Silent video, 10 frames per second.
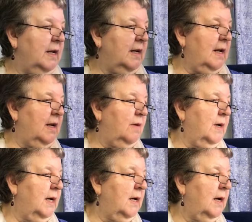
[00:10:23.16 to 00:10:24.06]
did
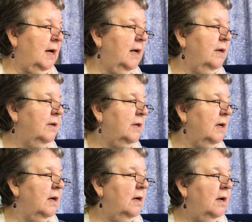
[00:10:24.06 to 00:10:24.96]
anyway, and
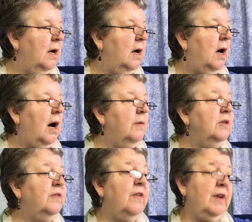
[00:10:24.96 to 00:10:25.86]
uh, I
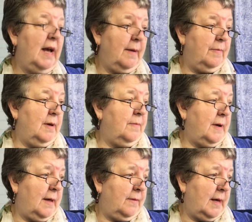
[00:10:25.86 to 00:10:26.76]
was very happy
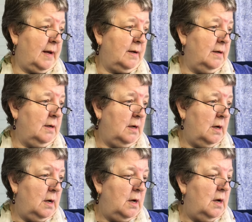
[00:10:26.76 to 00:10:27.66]
about that.
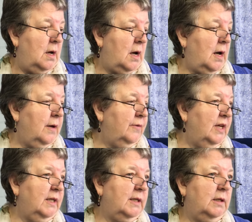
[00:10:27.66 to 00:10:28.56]
Uh,
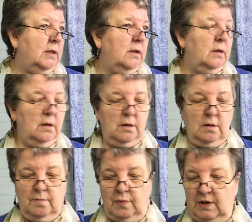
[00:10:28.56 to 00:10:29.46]
this
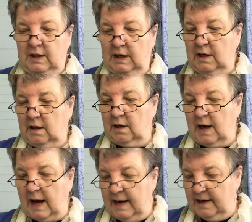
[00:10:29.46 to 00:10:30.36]

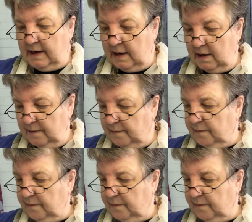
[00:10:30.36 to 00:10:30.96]
particular Aida,